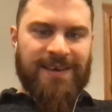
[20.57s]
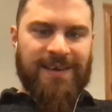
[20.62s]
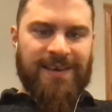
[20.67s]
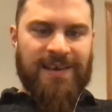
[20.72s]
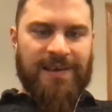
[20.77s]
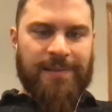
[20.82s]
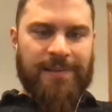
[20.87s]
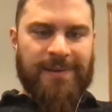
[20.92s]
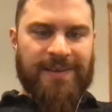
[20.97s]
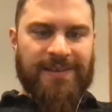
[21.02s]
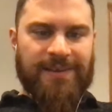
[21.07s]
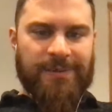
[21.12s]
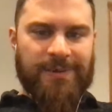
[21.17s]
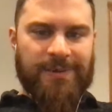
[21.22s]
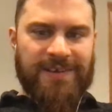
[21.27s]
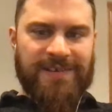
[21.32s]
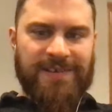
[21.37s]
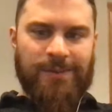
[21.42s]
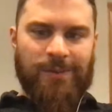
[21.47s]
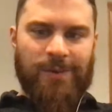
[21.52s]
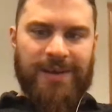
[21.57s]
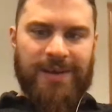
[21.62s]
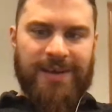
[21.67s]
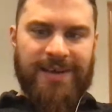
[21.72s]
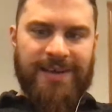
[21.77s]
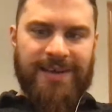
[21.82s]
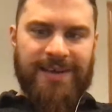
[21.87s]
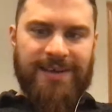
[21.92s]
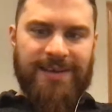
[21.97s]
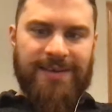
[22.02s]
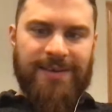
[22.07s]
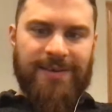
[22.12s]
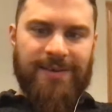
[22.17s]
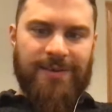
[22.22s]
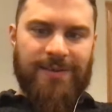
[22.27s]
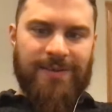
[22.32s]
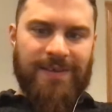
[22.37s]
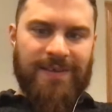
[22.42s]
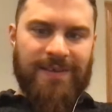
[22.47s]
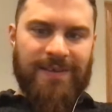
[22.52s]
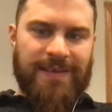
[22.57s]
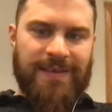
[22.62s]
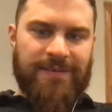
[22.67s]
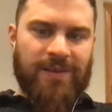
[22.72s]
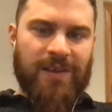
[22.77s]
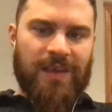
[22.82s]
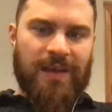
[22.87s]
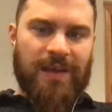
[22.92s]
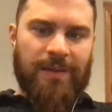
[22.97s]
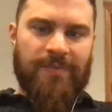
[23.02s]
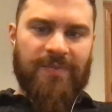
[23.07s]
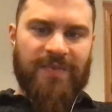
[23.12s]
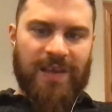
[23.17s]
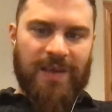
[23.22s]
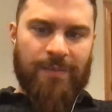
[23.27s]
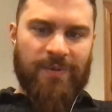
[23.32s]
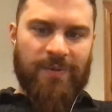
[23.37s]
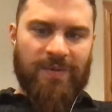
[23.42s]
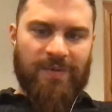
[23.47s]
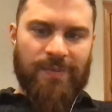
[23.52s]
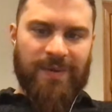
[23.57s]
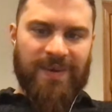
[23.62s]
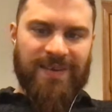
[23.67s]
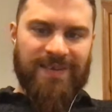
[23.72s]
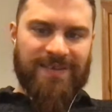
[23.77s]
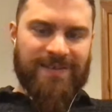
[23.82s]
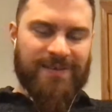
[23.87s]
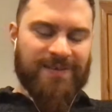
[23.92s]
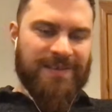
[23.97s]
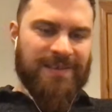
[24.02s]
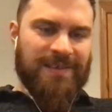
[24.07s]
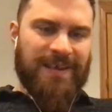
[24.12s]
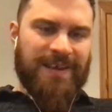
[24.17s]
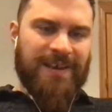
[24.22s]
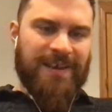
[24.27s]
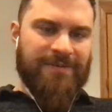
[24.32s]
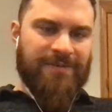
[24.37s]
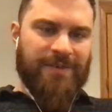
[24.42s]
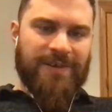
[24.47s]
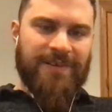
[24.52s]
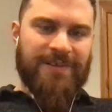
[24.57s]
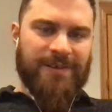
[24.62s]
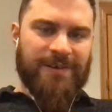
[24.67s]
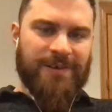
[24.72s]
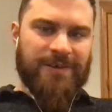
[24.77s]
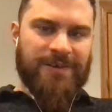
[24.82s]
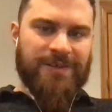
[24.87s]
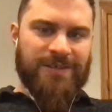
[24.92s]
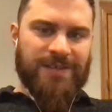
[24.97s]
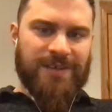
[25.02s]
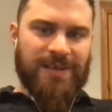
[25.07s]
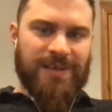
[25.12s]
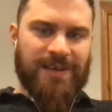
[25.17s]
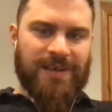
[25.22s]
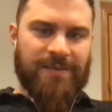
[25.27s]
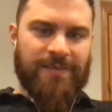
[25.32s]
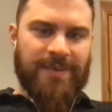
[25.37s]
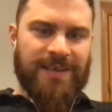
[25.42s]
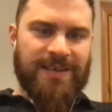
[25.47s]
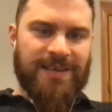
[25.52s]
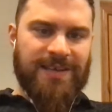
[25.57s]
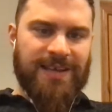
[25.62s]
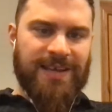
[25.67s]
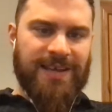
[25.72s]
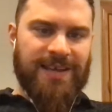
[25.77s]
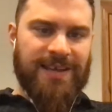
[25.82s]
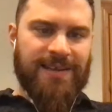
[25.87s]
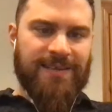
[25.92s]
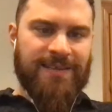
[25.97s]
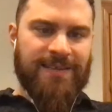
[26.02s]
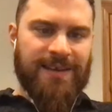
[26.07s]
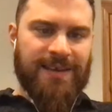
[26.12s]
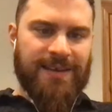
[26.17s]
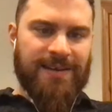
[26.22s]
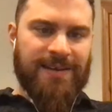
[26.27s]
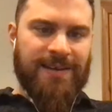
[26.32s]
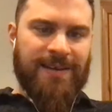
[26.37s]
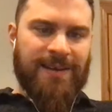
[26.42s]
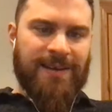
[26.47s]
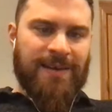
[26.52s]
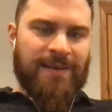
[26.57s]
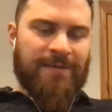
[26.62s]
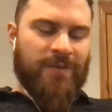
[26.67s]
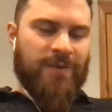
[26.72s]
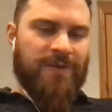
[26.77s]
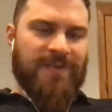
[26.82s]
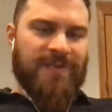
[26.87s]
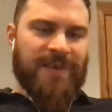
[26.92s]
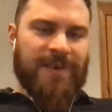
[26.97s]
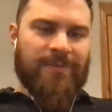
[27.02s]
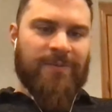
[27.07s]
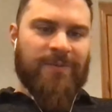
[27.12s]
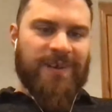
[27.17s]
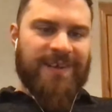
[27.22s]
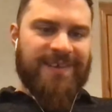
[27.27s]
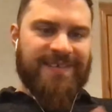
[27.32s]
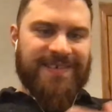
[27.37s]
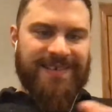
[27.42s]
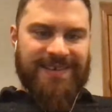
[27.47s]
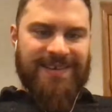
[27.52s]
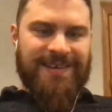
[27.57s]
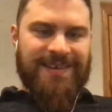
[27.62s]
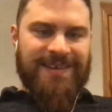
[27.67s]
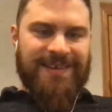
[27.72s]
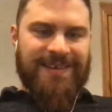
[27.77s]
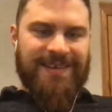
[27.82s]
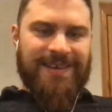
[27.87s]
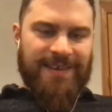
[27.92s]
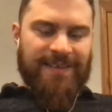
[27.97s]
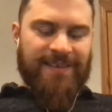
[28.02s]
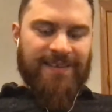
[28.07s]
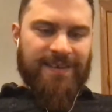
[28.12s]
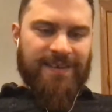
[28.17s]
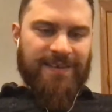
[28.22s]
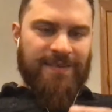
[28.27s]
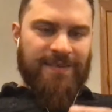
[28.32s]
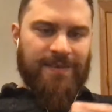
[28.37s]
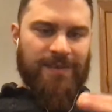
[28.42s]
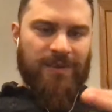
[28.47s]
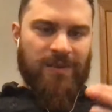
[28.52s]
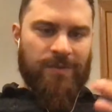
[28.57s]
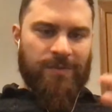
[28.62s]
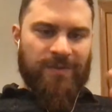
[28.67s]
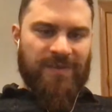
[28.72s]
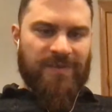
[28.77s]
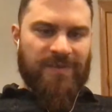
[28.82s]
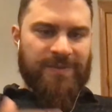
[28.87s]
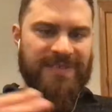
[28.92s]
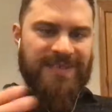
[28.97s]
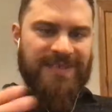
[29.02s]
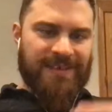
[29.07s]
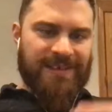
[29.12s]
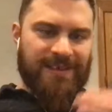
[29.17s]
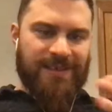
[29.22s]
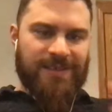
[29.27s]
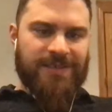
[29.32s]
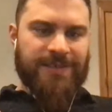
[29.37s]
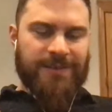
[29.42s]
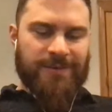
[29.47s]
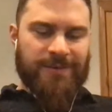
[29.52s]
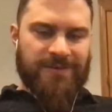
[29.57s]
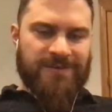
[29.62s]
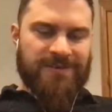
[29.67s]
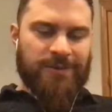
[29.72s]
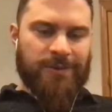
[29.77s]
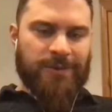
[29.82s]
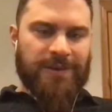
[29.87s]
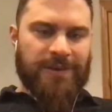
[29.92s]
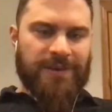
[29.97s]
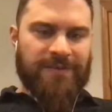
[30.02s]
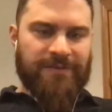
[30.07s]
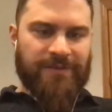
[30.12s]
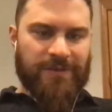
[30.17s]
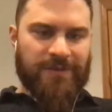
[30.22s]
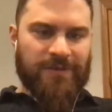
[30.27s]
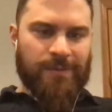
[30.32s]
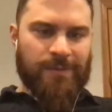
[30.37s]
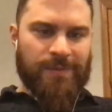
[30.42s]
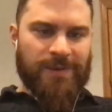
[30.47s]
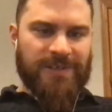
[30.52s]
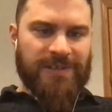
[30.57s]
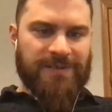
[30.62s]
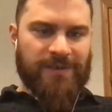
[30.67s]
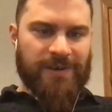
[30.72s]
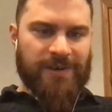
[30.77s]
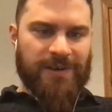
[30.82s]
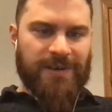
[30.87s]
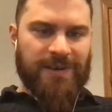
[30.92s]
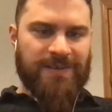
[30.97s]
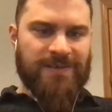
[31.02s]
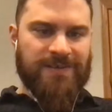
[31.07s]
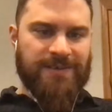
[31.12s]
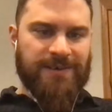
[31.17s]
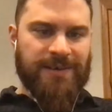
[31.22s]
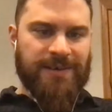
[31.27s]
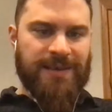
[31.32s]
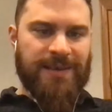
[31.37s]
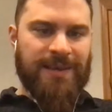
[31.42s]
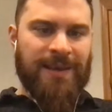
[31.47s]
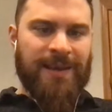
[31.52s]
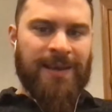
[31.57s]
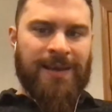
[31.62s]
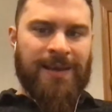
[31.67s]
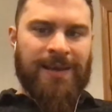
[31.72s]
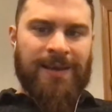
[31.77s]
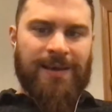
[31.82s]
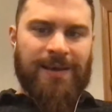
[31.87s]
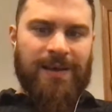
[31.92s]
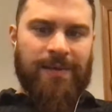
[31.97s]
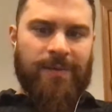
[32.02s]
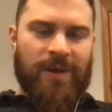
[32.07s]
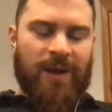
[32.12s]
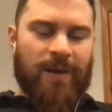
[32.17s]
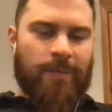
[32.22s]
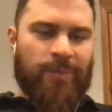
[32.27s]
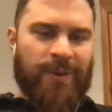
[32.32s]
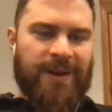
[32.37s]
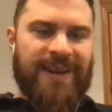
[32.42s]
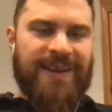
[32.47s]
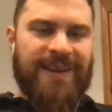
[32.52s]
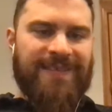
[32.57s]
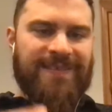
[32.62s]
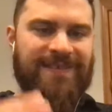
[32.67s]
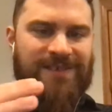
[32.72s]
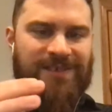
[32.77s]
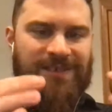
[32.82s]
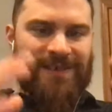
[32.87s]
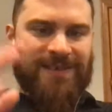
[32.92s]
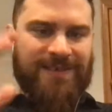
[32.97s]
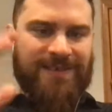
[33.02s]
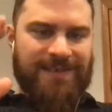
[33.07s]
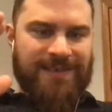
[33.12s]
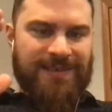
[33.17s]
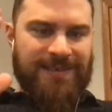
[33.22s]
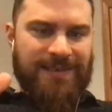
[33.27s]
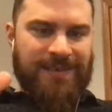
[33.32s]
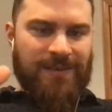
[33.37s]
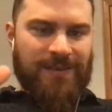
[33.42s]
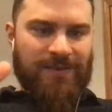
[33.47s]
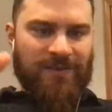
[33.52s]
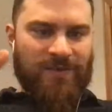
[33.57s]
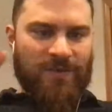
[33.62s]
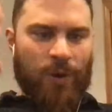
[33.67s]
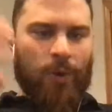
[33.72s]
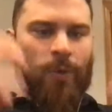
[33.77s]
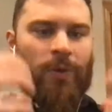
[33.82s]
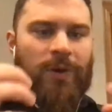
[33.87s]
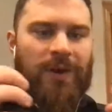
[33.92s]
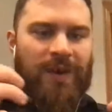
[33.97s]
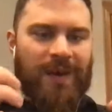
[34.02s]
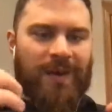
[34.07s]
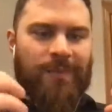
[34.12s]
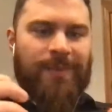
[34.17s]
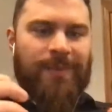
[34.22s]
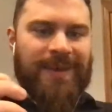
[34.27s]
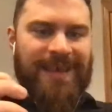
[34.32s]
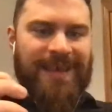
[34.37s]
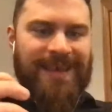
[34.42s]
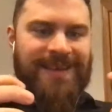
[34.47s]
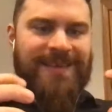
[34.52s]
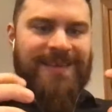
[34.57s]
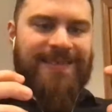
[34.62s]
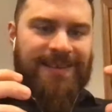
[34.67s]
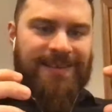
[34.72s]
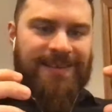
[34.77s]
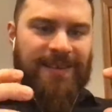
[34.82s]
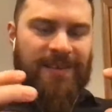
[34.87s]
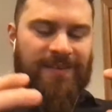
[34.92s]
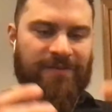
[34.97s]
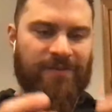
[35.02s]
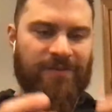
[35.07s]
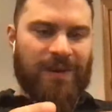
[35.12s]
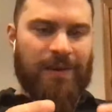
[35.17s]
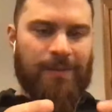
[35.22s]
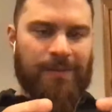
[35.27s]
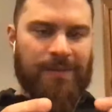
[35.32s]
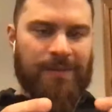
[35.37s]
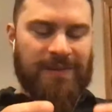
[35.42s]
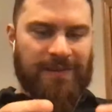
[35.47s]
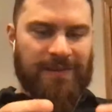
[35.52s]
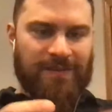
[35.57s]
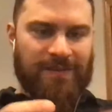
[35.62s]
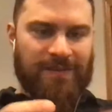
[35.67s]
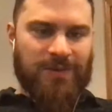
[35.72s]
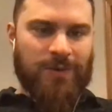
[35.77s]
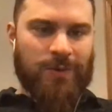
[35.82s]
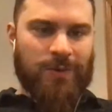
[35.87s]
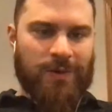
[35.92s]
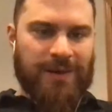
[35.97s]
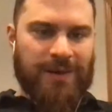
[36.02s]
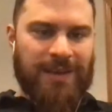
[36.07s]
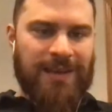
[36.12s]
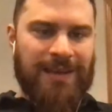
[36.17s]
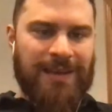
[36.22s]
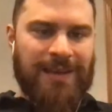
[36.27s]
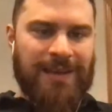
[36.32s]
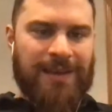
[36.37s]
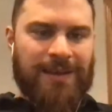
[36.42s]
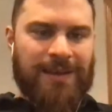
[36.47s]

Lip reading: And the reason why this even comes up is because there's a lot of research indicating that for some reason, I think it's because humans have been telling each other stories for so much of our history, our brains just soak up anything that's framed as a story.